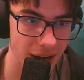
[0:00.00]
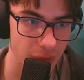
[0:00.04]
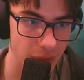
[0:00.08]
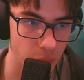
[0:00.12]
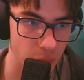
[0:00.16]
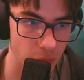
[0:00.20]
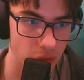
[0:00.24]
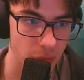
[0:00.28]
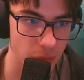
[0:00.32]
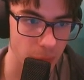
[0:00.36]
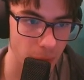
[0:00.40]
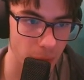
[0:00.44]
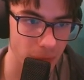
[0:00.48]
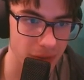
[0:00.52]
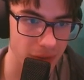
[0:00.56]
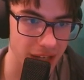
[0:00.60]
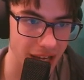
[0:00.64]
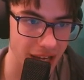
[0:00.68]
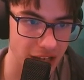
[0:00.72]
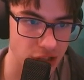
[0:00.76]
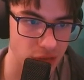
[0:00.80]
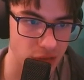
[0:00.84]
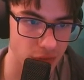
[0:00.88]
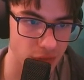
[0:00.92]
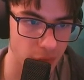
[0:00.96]
of want them on the
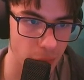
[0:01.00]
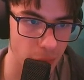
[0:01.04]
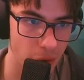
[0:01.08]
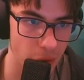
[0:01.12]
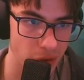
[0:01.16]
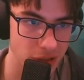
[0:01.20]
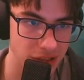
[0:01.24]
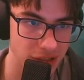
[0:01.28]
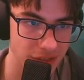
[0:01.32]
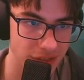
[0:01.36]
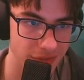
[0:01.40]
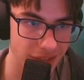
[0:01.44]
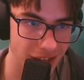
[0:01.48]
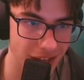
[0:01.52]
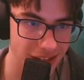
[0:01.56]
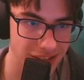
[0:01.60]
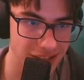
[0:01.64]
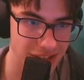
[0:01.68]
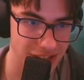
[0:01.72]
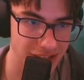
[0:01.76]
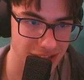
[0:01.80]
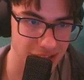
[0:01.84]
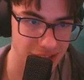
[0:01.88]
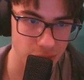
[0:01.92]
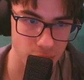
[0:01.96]
edge of the box, if that
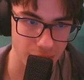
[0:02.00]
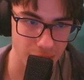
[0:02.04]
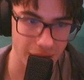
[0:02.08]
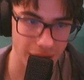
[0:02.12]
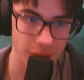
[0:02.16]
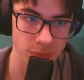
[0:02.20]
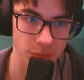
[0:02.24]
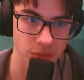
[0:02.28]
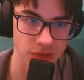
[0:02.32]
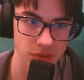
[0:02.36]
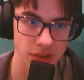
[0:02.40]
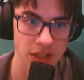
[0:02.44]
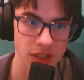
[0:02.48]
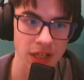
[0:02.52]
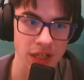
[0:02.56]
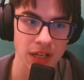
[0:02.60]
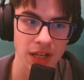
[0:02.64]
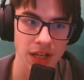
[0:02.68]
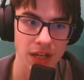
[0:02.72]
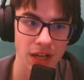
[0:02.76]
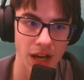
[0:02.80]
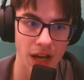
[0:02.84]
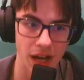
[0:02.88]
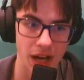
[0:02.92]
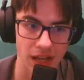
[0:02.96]
still counts.
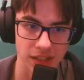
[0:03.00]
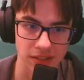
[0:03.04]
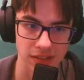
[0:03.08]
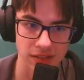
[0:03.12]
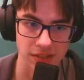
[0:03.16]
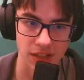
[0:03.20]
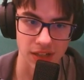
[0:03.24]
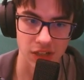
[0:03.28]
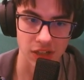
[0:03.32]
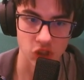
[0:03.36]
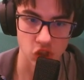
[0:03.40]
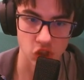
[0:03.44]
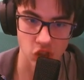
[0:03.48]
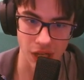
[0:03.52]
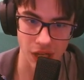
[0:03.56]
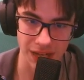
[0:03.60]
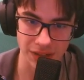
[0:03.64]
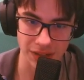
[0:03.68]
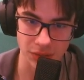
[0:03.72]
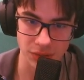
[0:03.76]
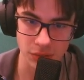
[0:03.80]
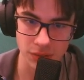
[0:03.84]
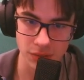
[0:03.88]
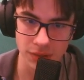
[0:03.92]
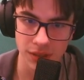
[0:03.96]
as a
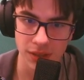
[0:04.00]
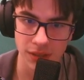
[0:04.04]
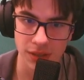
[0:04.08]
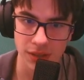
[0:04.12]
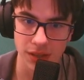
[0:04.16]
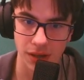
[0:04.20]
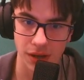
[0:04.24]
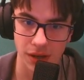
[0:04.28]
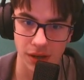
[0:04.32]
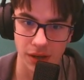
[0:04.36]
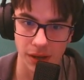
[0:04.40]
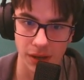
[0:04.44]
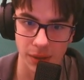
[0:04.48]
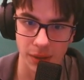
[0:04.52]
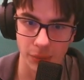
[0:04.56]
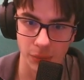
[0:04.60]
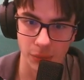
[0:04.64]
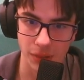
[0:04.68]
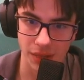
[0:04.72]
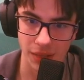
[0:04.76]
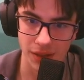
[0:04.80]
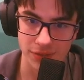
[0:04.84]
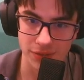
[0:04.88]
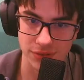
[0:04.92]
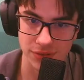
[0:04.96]
channel.
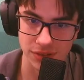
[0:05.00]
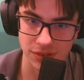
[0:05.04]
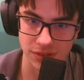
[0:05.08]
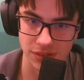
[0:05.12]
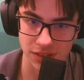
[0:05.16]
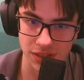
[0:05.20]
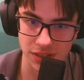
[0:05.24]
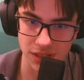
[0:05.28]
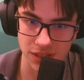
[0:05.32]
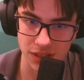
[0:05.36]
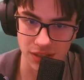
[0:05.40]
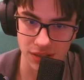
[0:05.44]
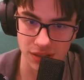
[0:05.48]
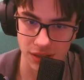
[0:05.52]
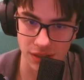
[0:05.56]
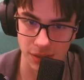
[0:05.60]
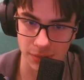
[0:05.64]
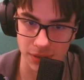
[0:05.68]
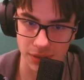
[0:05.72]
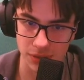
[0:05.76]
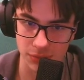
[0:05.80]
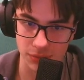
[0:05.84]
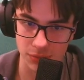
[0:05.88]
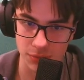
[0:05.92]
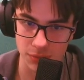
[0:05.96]
We'll have to see. I
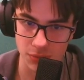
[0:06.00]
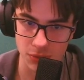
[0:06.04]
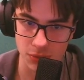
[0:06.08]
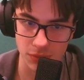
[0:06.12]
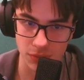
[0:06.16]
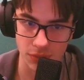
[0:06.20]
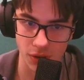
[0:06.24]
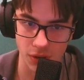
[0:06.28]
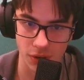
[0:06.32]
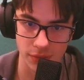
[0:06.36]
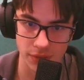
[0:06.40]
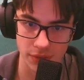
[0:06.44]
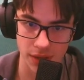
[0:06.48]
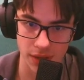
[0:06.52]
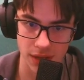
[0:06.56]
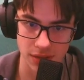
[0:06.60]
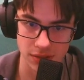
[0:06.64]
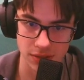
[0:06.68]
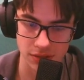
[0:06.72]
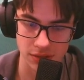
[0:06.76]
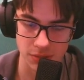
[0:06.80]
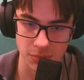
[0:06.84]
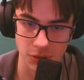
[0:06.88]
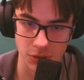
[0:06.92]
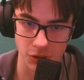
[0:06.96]
mean, if we move it off there,
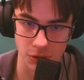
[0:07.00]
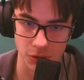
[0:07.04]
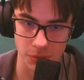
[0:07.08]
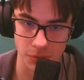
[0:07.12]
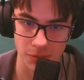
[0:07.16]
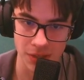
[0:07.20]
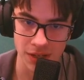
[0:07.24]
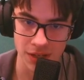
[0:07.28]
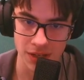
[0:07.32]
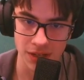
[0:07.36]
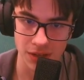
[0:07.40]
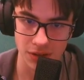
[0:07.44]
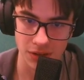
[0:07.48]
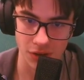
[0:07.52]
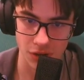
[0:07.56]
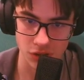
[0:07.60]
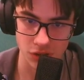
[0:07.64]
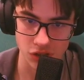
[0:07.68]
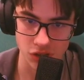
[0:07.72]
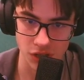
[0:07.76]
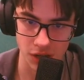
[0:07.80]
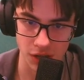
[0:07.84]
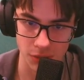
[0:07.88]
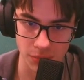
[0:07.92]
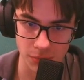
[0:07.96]
does it become not a
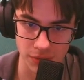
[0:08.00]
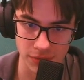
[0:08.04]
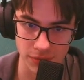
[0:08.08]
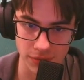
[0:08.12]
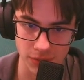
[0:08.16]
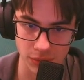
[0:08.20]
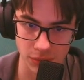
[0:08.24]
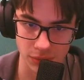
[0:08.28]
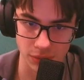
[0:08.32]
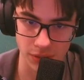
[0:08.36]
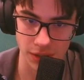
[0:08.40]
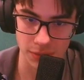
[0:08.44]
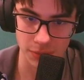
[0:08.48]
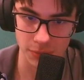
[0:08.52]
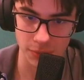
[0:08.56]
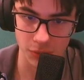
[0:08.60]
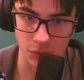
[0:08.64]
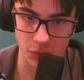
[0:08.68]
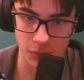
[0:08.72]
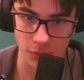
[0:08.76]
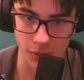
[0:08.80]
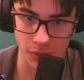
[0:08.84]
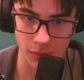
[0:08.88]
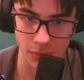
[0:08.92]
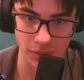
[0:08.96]
channel midfielder anymore?
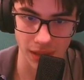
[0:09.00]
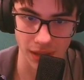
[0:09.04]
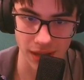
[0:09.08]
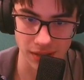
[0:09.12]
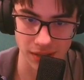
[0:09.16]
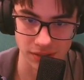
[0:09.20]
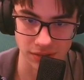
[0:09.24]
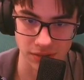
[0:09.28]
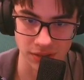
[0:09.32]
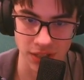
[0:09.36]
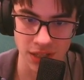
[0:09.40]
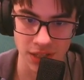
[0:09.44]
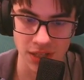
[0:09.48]
It won't let us